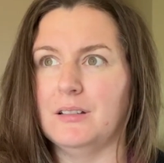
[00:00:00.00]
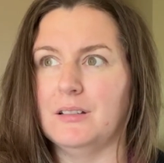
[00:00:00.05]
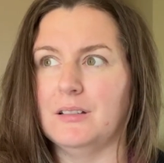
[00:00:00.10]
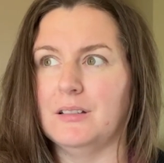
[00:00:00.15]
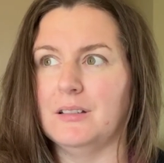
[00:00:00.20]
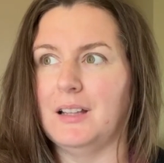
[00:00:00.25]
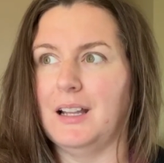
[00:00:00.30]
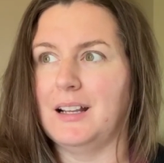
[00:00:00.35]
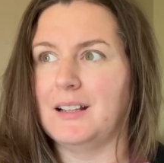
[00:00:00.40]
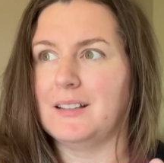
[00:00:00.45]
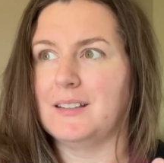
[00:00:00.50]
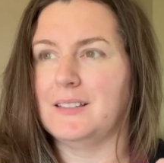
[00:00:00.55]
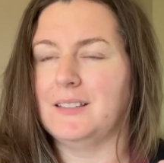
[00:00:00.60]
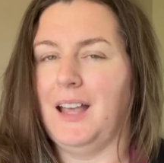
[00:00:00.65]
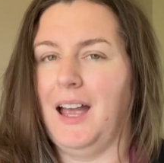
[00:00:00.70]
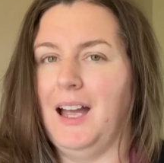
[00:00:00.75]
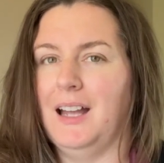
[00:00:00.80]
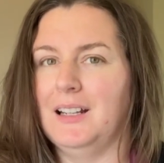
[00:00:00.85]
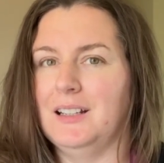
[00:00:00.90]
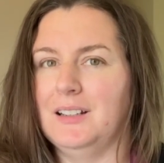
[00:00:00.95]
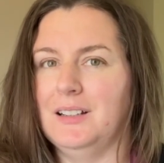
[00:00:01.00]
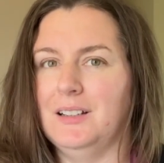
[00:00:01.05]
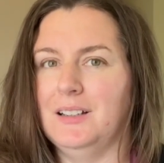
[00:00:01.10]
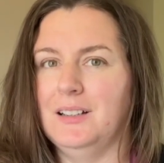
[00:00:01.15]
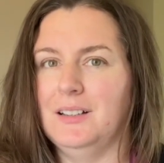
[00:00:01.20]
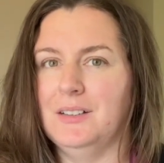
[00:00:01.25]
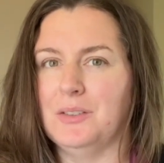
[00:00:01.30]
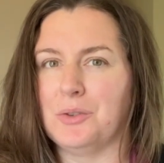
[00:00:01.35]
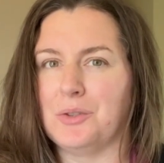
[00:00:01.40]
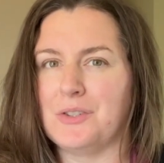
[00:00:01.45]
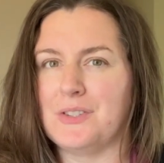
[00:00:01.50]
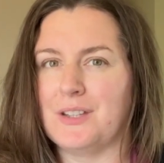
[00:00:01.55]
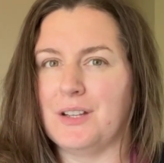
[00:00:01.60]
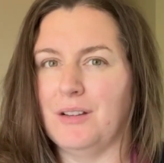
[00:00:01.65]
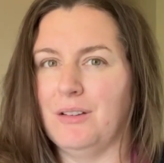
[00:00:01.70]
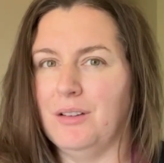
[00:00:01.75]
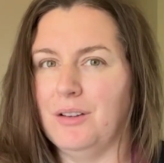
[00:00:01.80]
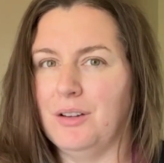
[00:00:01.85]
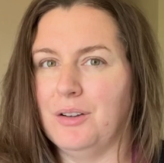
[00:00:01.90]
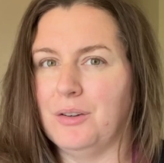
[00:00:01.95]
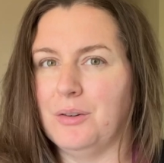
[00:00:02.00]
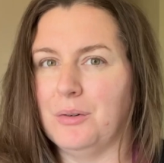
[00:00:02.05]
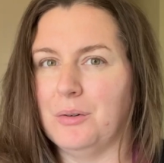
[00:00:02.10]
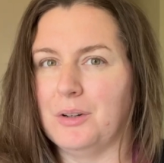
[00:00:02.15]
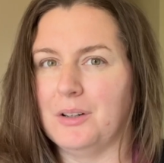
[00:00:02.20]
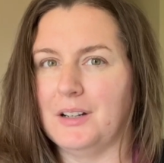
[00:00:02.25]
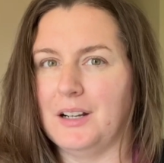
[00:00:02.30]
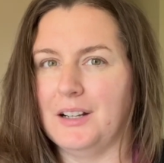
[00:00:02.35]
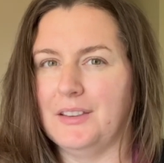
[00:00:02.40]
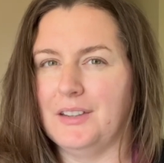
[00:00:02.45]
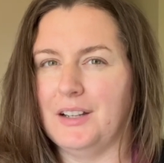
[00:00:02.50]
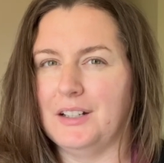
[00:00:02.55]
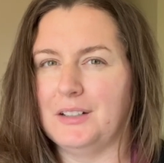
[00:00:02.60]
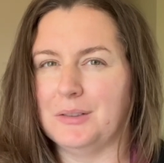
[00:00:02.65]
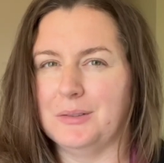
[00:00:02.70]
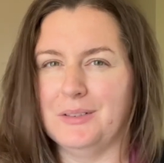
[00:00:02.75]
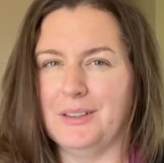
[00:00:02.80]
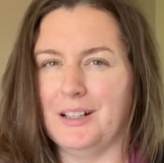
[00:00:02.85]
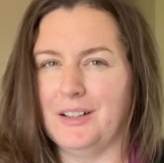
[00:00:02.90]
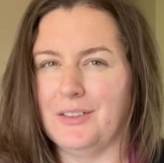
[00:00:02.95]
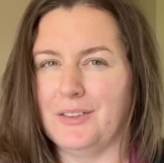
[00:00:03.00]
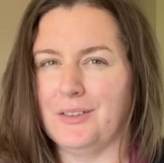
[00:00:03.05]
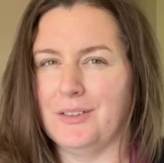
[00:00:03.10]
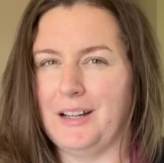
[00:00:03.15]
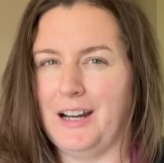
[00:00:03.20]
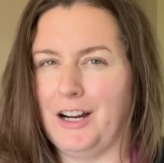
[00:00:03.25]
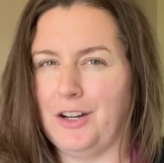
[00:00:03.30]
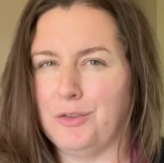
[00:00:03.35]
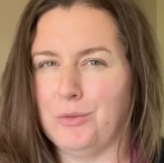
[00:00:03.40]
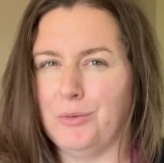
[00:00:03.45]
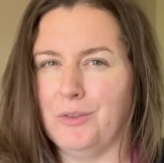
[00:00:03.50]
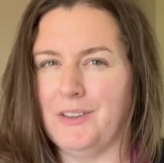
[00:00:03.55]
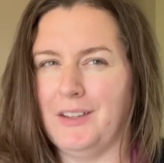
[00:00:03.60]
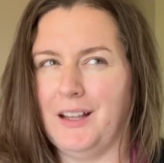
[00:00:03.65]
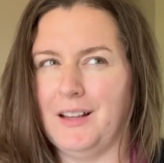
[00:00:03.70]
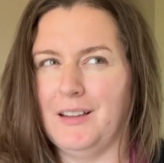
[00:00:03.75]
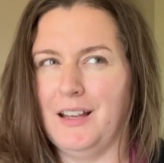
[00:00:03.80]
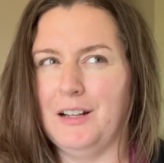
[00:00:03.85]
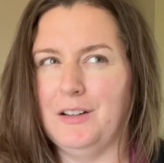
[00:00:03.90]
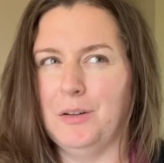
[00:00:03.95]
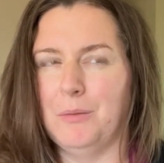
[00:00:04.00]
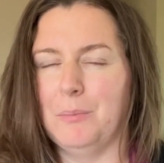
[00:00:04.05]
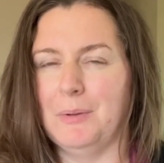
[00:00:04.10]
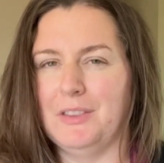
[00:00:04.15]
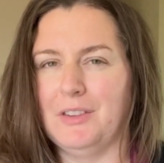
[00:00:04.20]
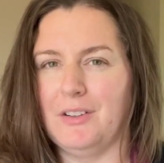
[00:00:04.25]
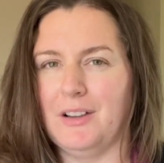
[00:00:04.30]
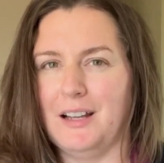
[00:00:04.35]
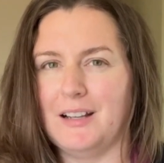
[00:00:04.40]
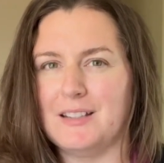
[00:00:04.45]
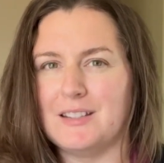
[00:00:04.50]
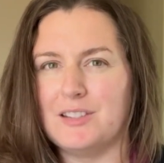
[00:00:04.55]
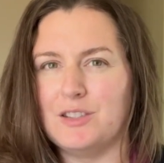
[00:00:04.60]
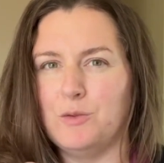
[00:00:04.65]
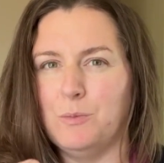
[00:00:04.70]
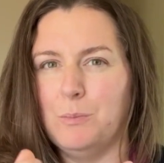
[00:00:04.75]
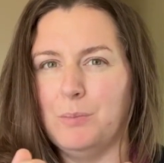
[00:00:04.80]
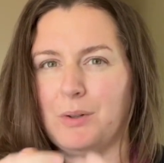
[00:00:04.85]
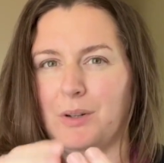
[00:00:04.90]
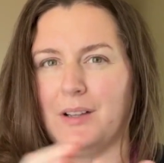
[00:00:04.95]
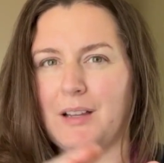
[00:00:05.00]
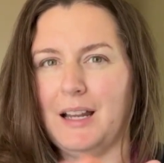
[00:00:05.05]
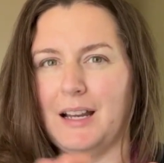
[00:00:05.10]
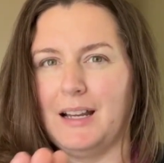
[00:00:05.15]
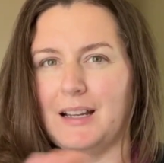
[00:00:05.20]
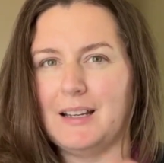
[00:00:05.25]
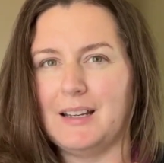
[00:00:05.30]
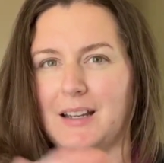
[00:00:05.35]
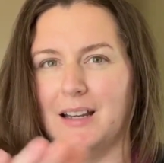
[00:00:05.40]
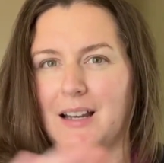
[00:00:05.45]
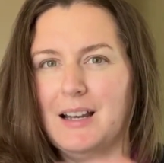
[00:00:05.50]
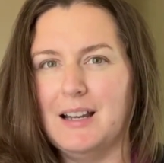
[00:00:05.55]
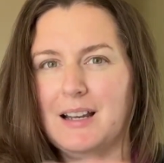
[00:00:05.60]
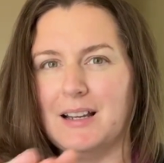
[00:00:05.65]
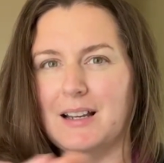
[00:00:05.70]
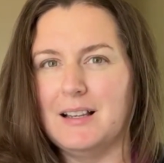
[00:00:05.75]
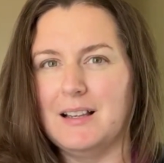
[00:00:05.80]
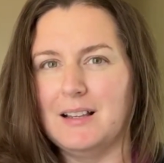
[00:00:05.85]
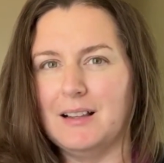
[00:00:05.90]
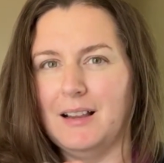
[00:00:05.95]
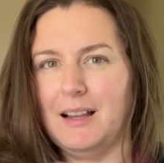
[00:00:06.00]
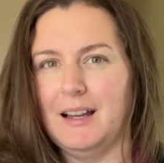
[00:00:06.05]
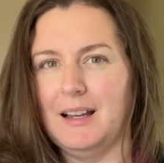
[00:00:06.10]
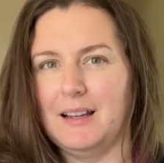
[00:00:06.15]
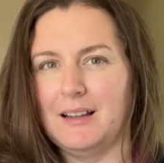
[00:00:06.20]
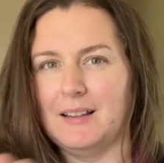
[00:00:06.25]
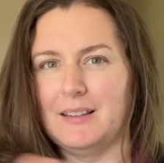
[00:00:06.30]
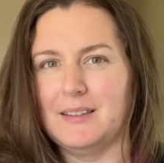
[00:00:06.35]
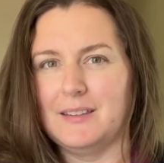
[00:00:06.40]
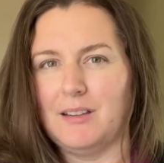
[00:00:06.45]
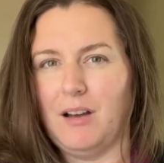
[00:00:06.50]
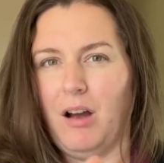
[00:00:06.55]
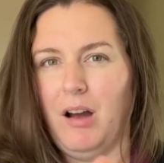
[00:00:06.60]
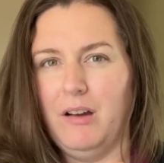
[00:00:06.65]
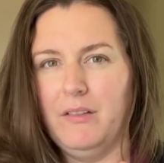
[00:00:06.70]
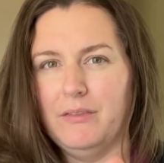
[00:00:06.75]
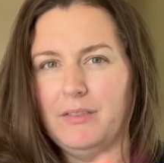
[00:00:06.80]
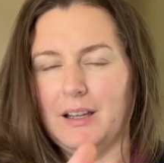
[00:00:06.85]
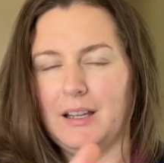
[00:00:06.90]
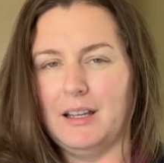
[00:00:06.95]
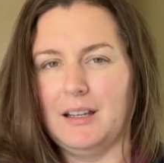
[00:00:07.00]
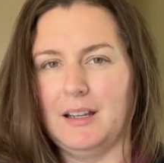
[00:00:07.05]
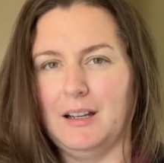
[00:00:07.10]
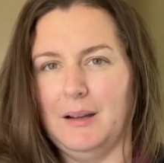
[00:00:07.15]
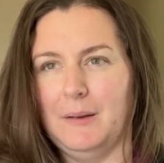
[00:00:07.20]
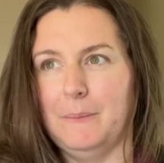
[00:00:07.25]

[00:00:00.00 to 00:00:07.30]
like satin or silk, or I don't think they're actual satin. I don't know, but they're like super like soft, like,